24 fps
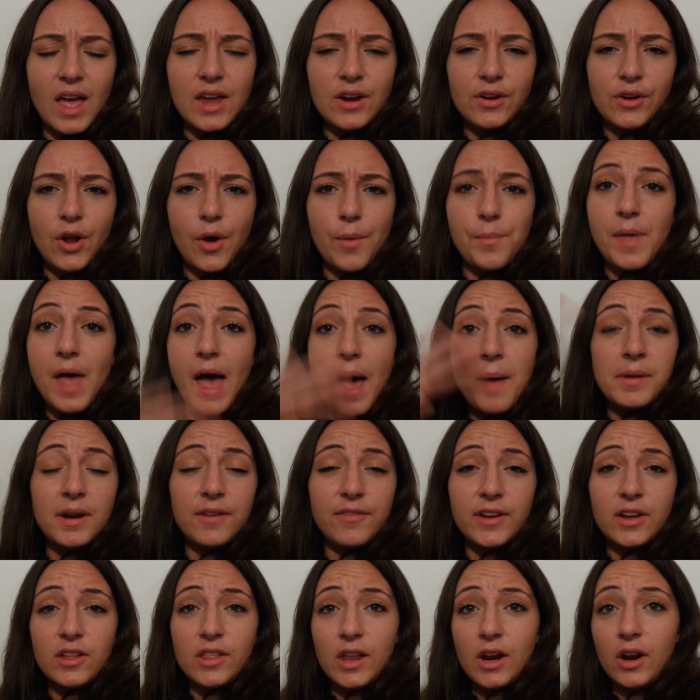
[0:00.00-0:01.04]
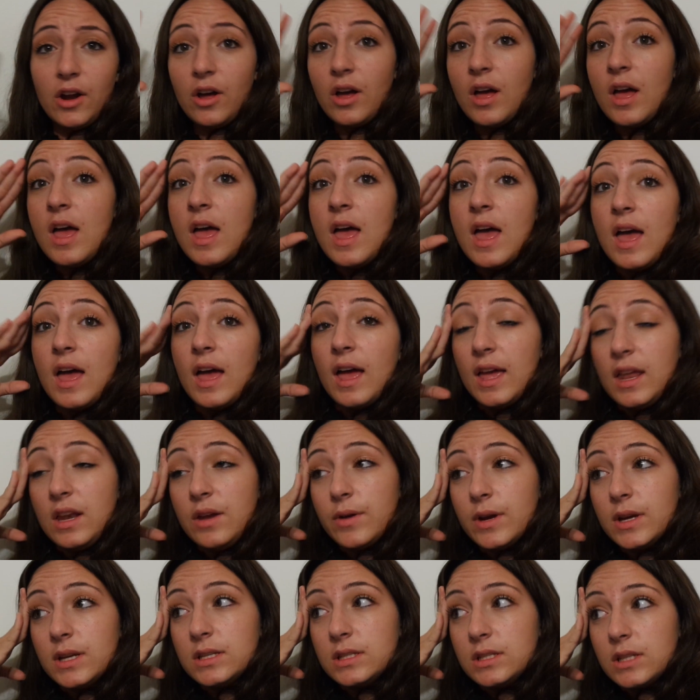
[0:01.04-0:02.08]
I don't know. I'm gonna figure that out.
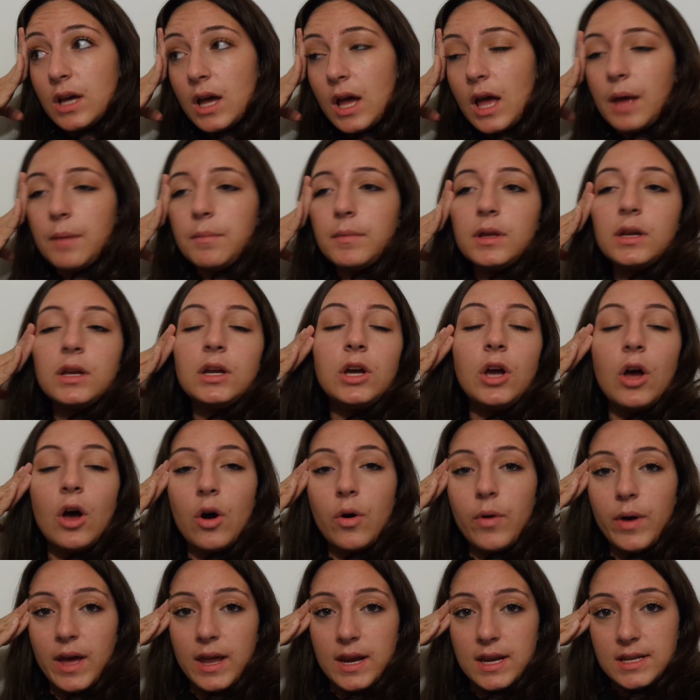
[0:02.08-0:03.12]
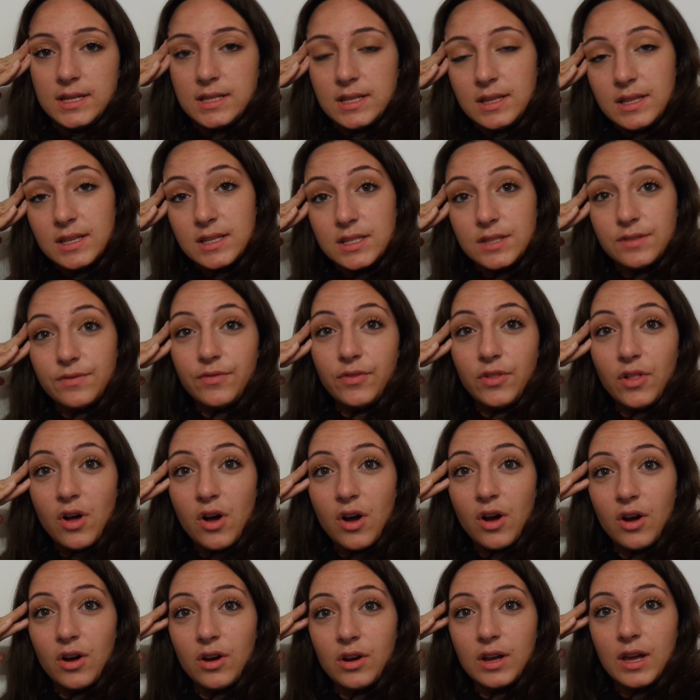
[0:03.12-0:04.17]
Anyways, I'm gonna go edit this
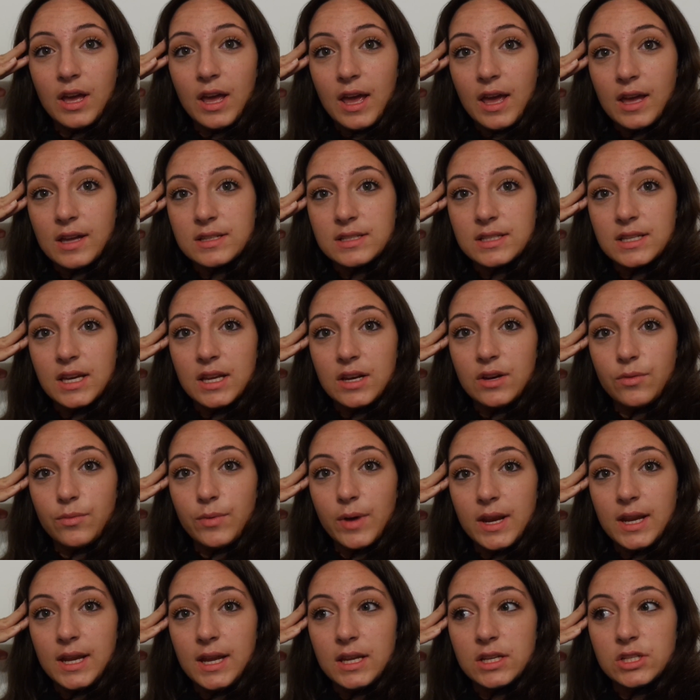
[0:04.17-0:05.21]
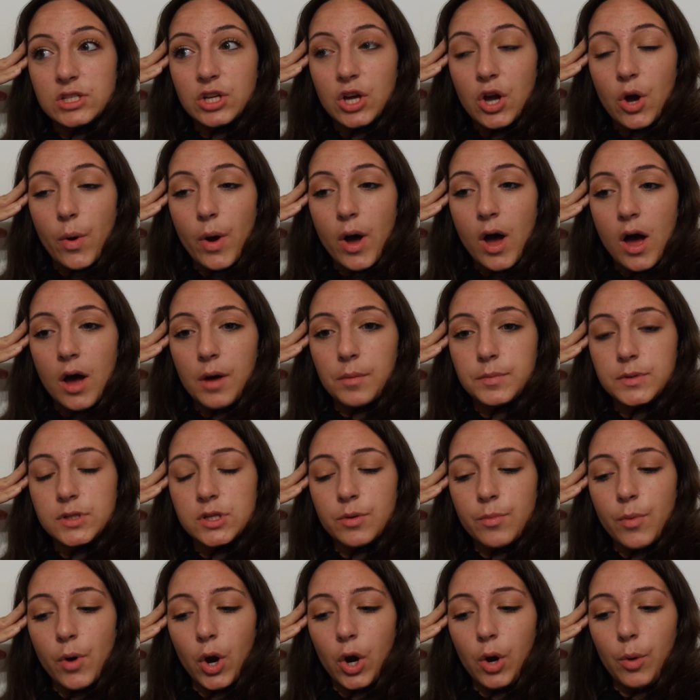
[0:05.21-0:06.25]
vlog and get it ready to go up
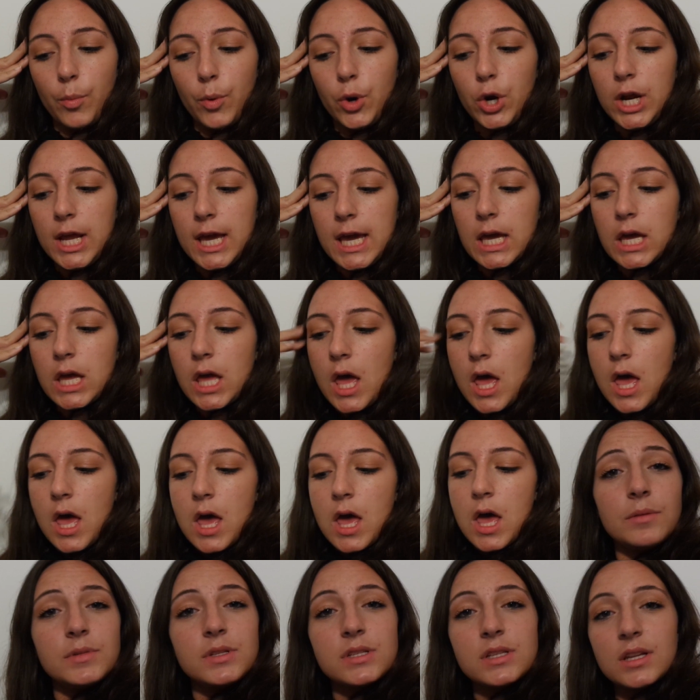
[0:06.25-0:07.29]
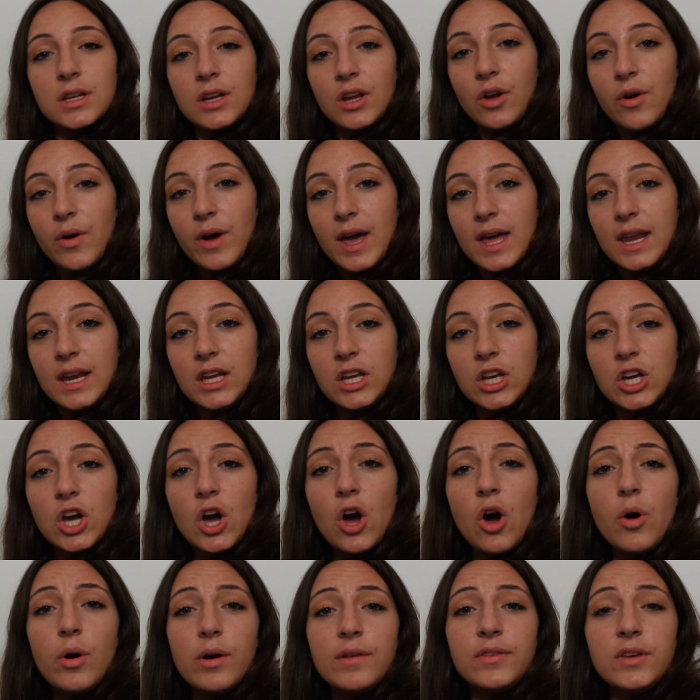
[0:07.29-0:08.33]
tomorrow morning. So I'm just gonna go ahead and
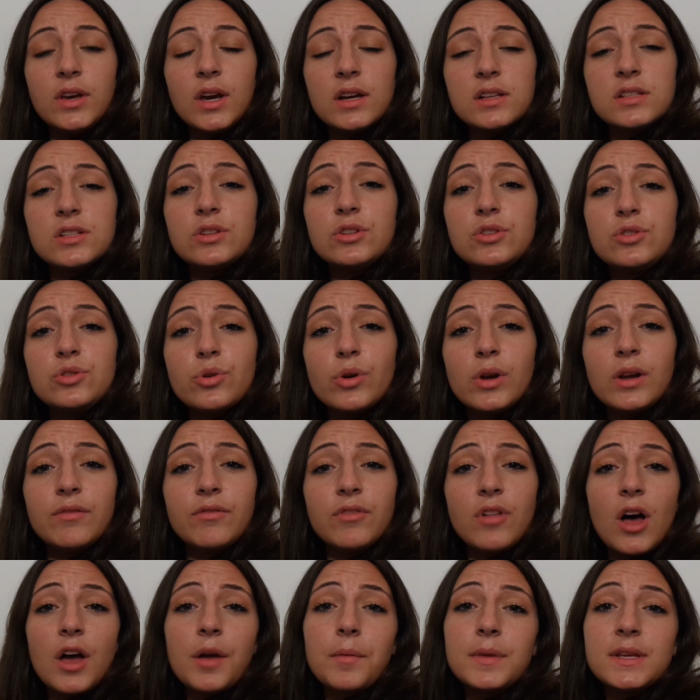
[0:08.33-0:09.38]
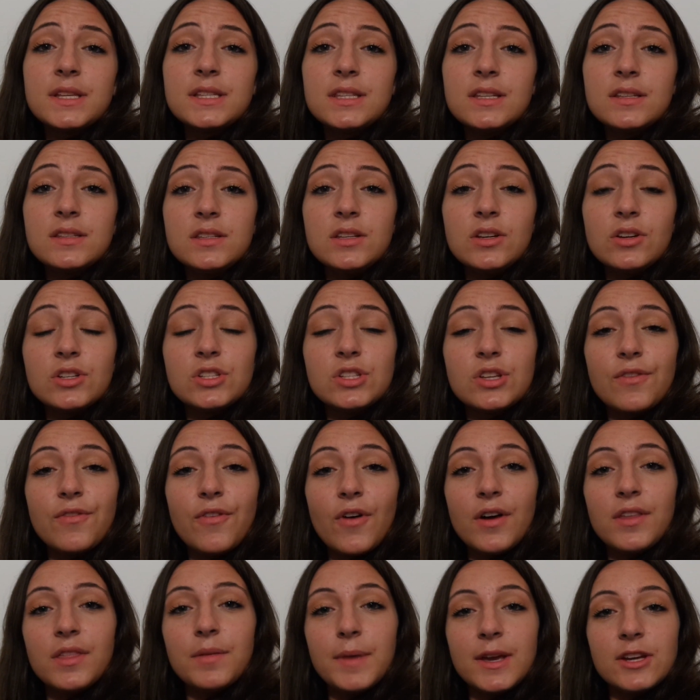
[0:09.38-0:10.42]
go. If you guys are enjoying Vlogmas this year so
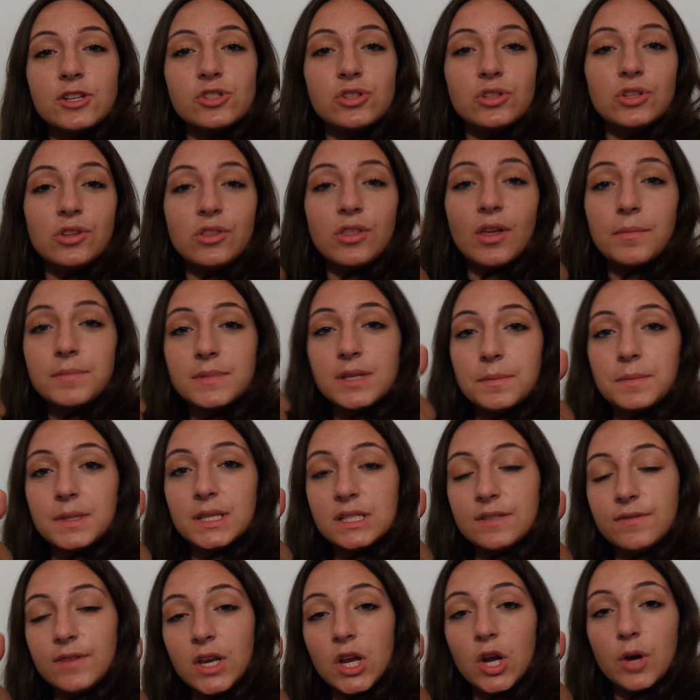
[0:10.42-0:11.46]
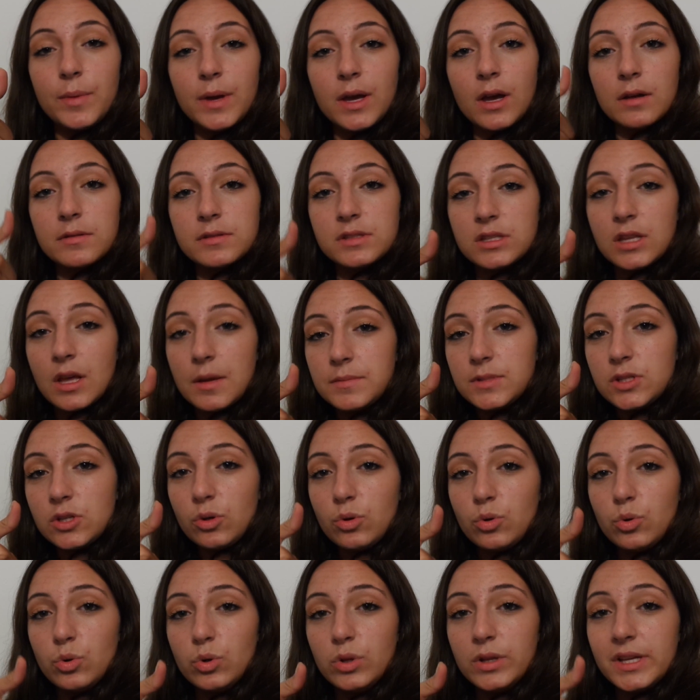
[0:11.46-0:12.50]
far, then make sure to thumbs up this video because thumbs are
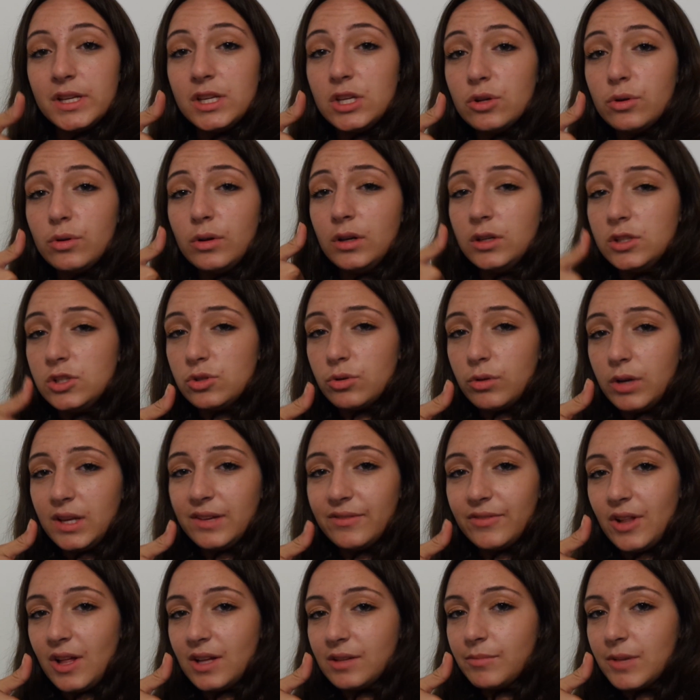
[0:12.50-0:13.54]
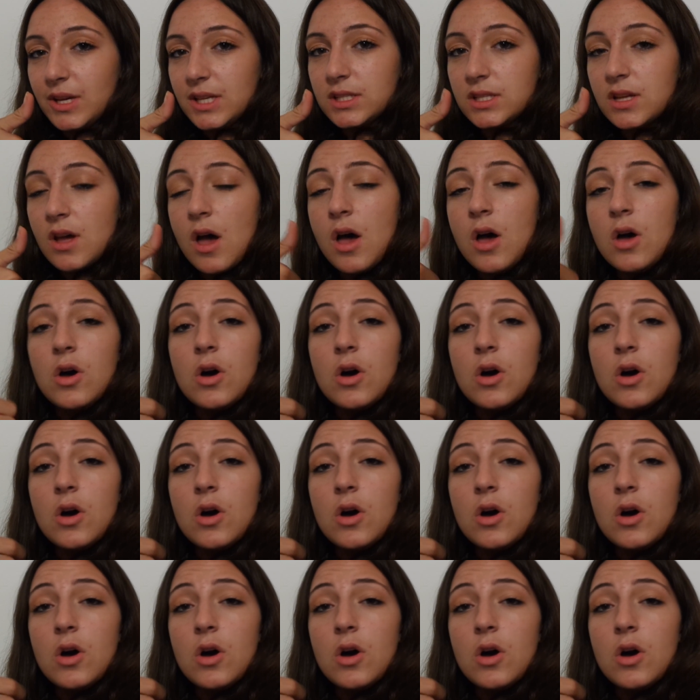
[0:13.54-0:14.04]
cool and you're enjoying Vlogmas.